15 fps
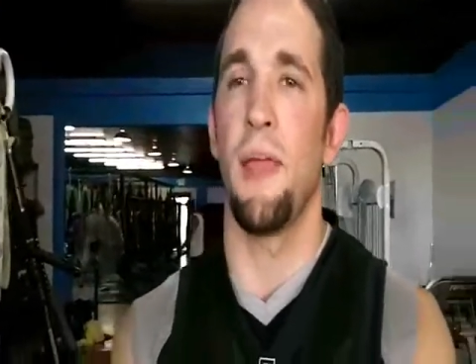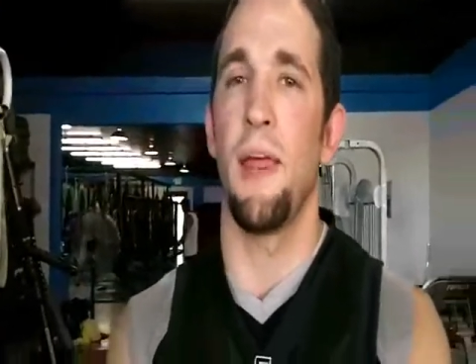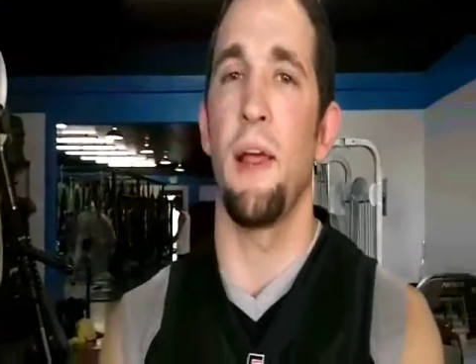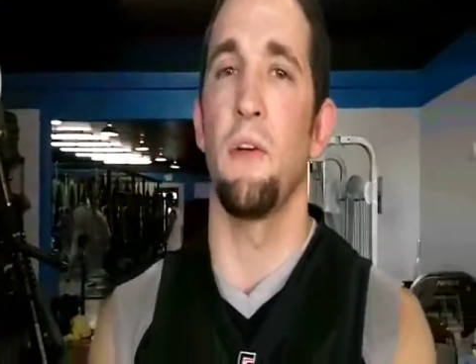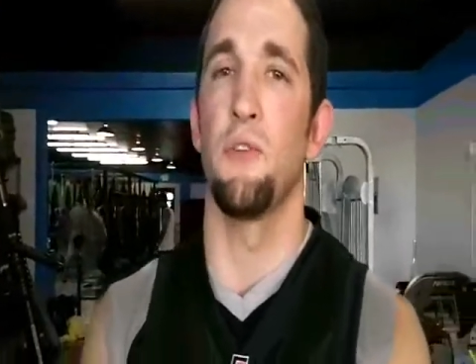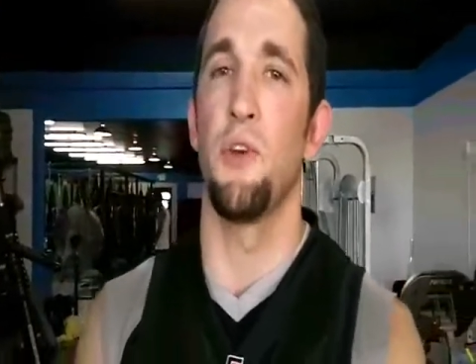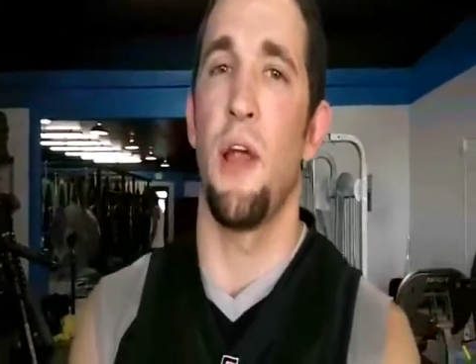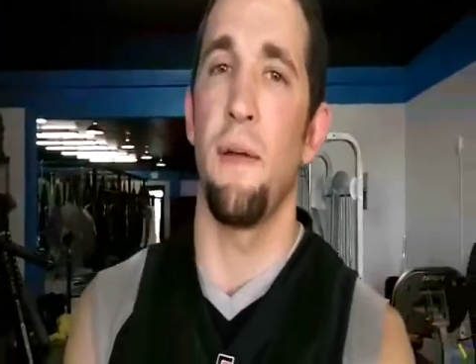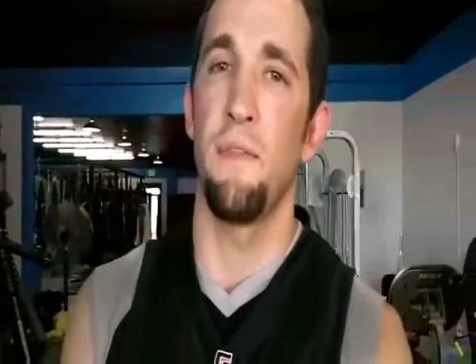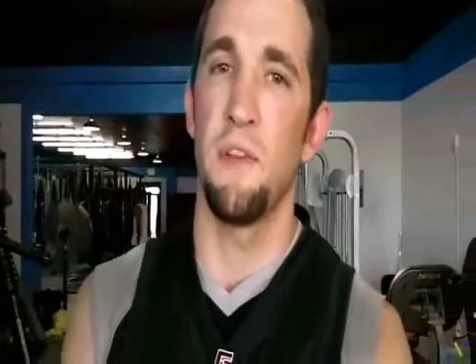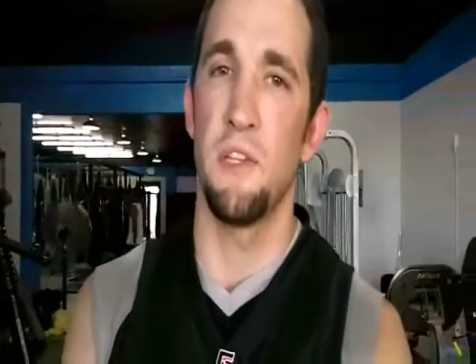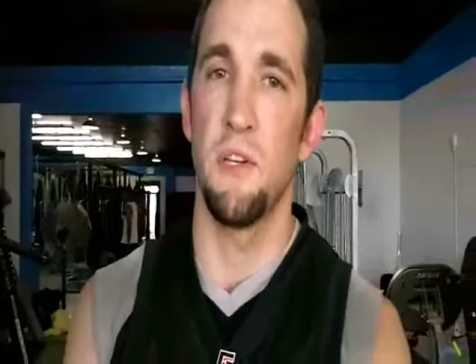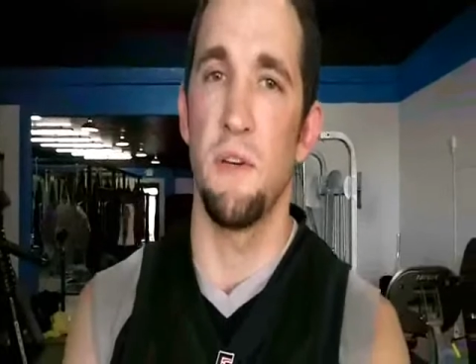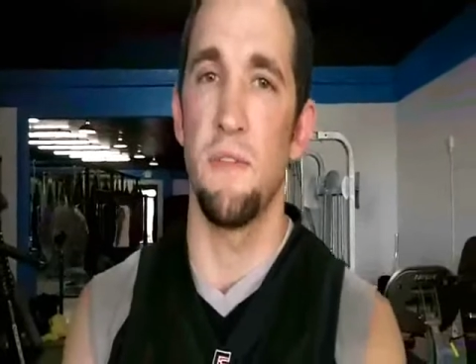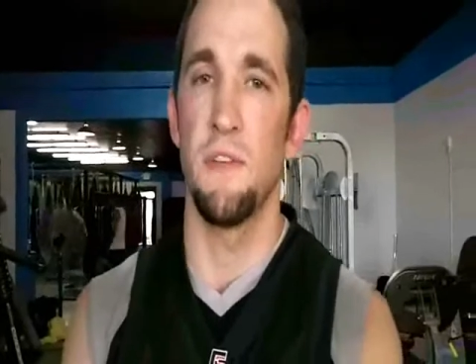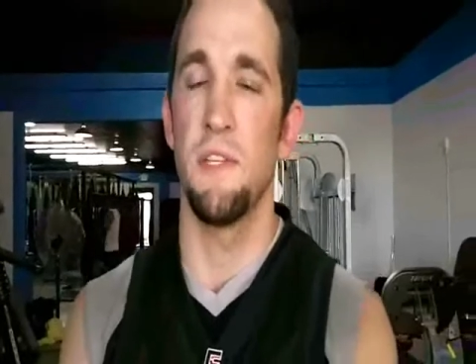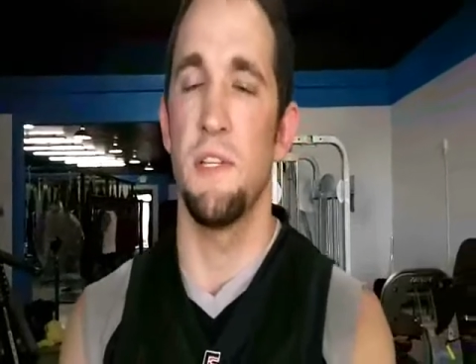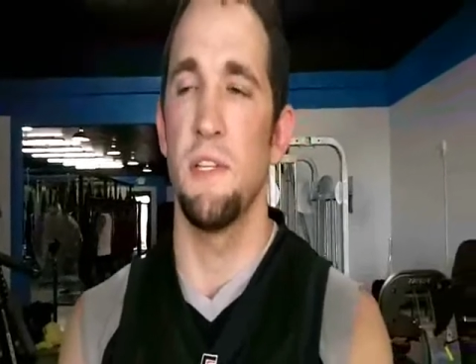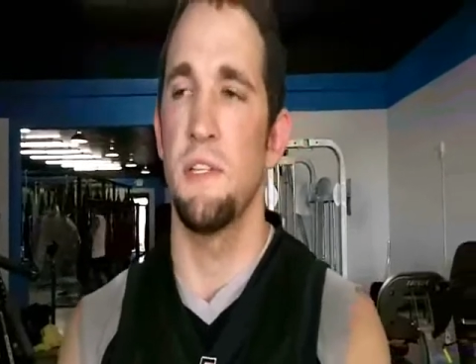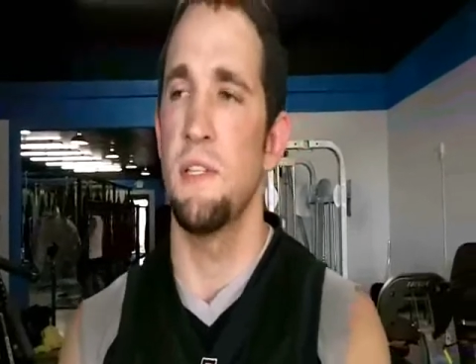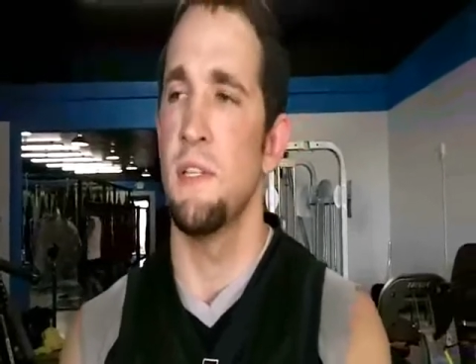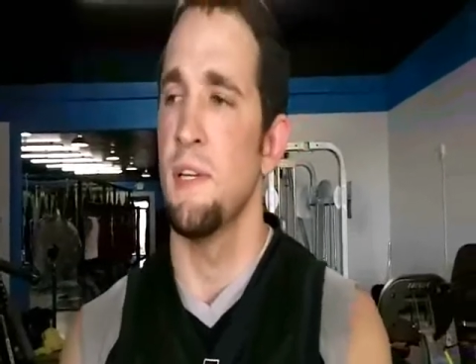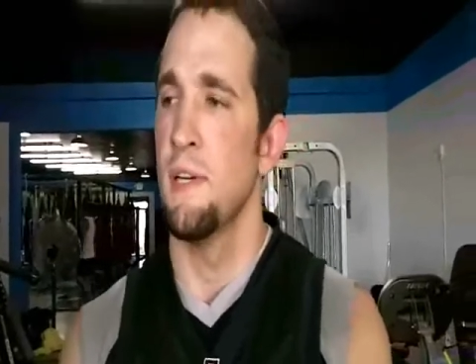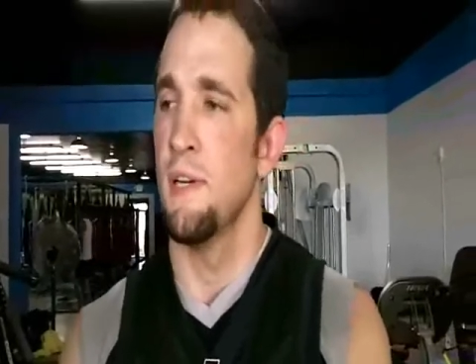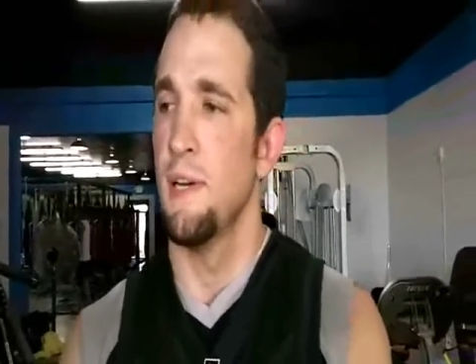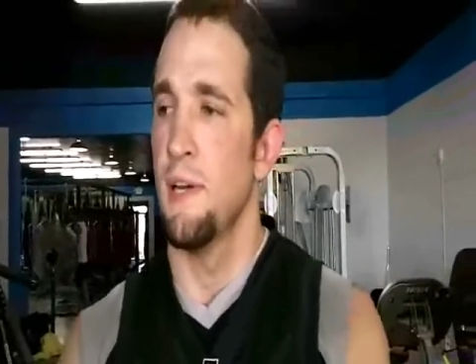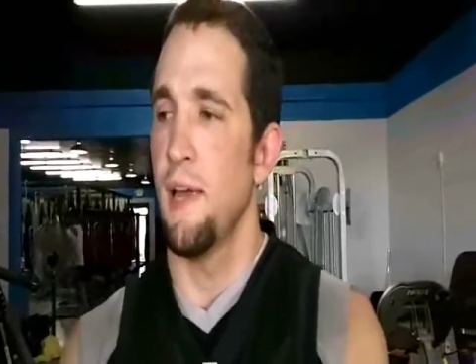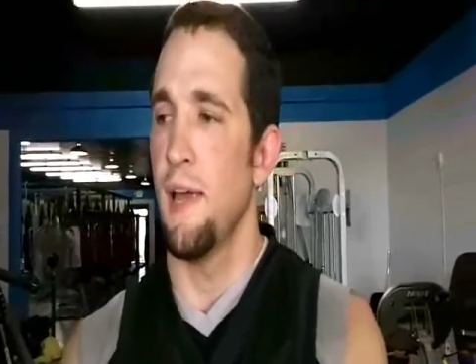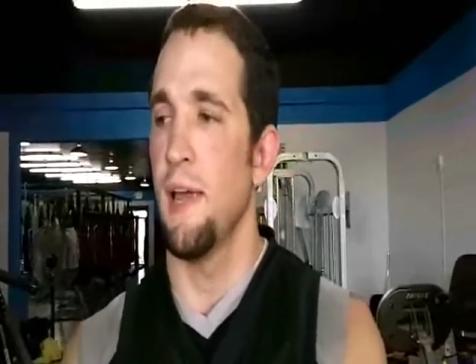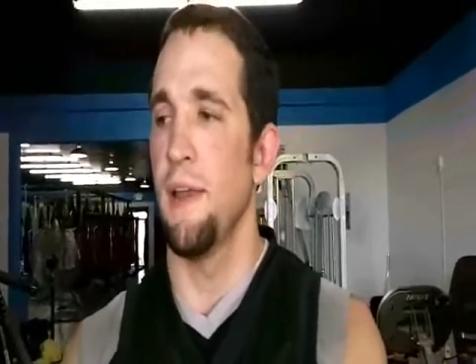Mechanical Drafting Services
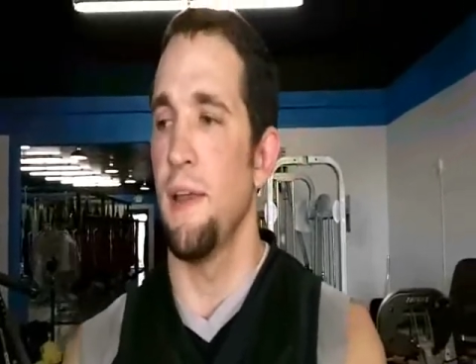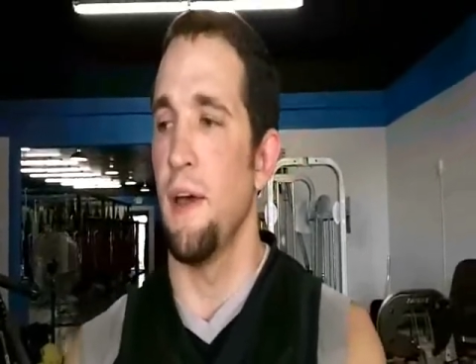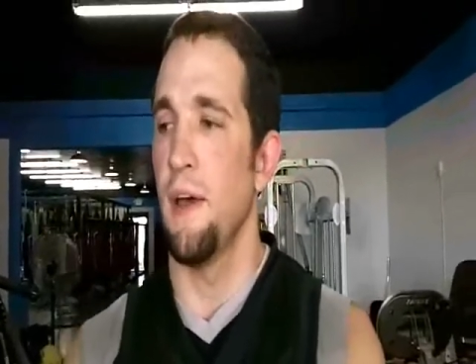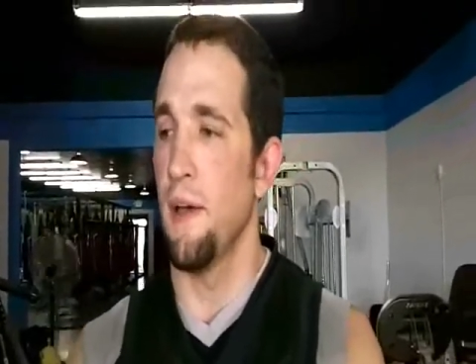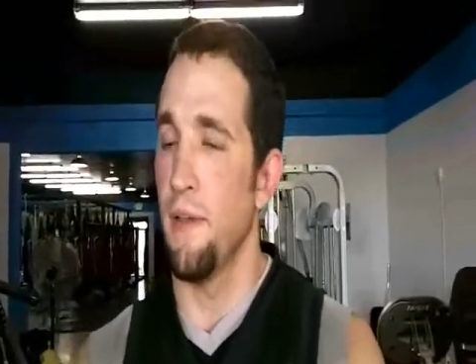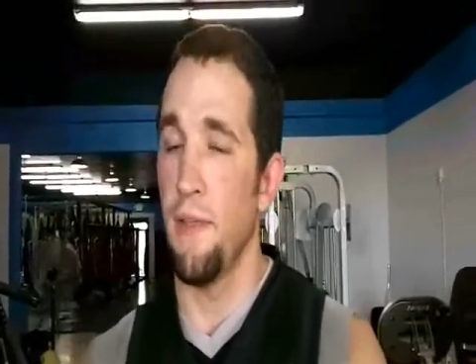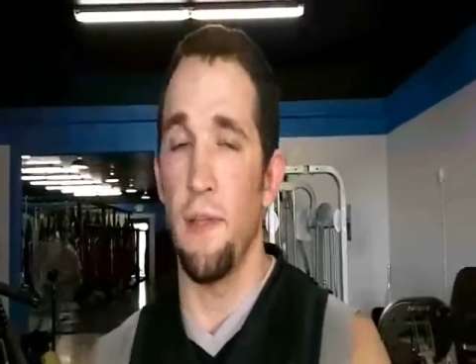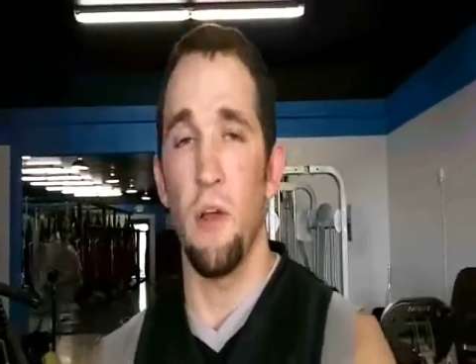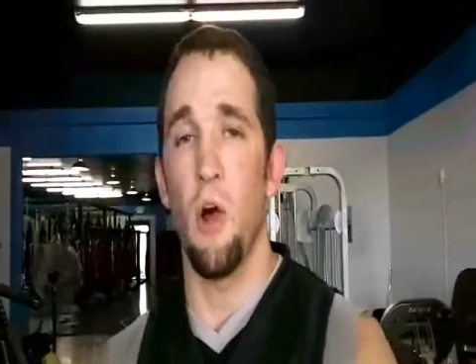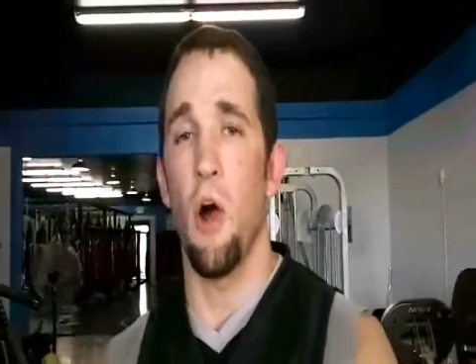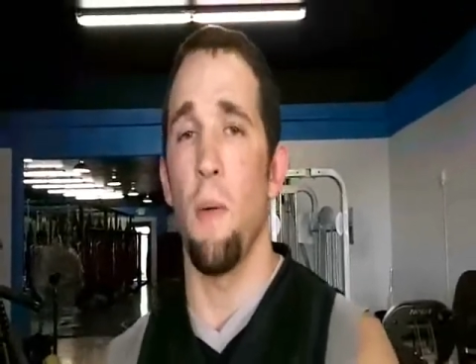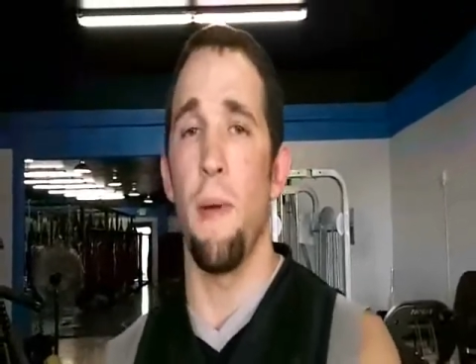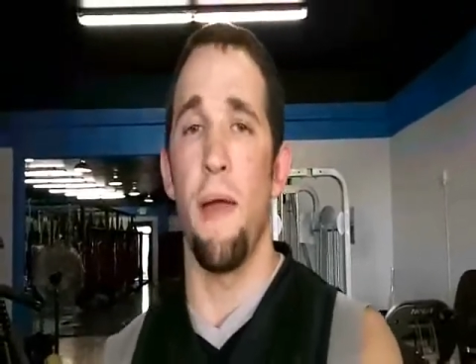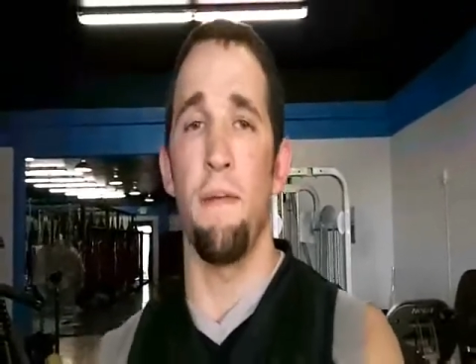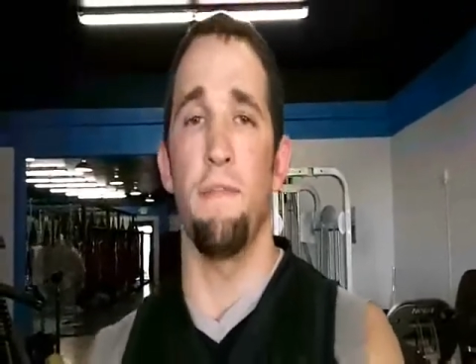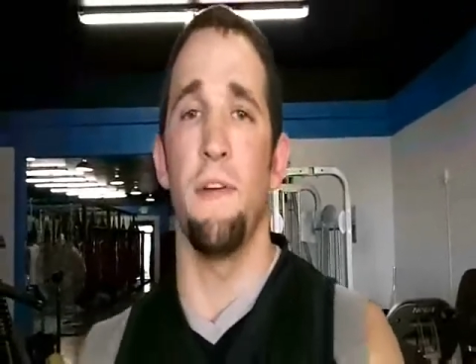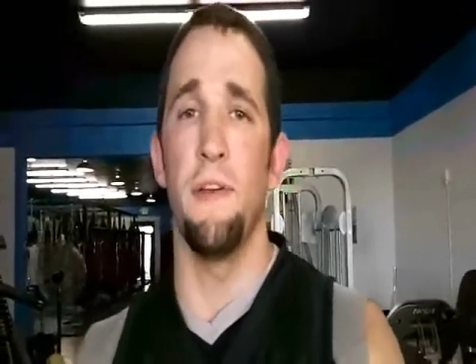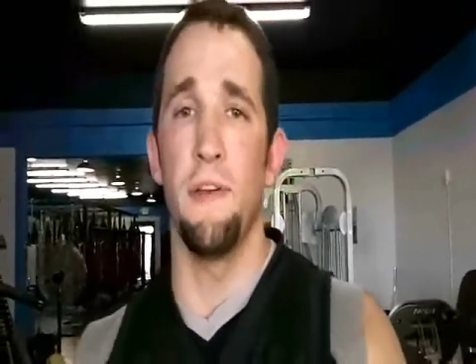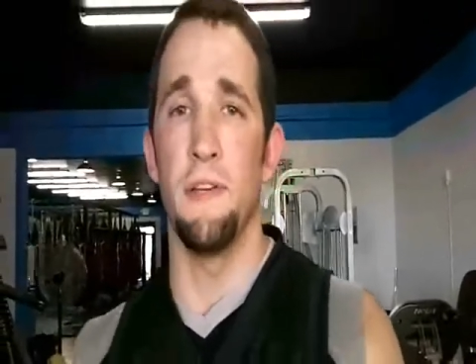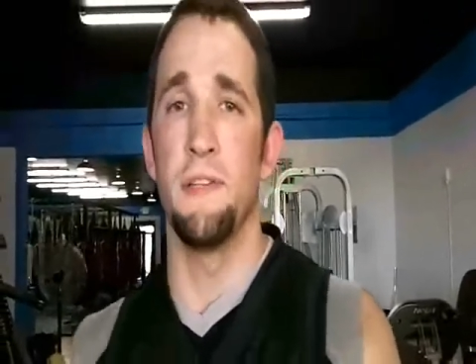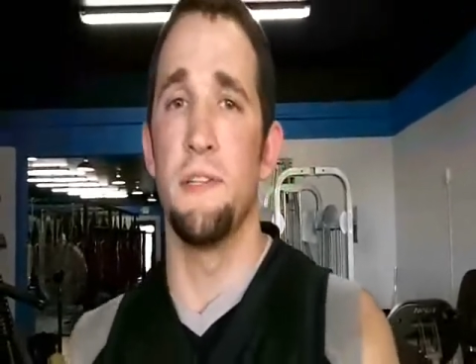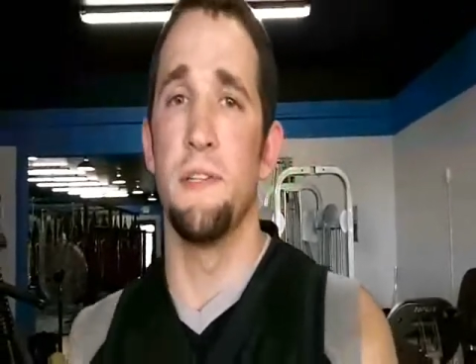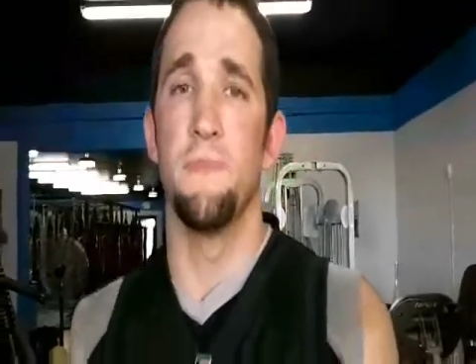and, uh, and then Combat Fitness.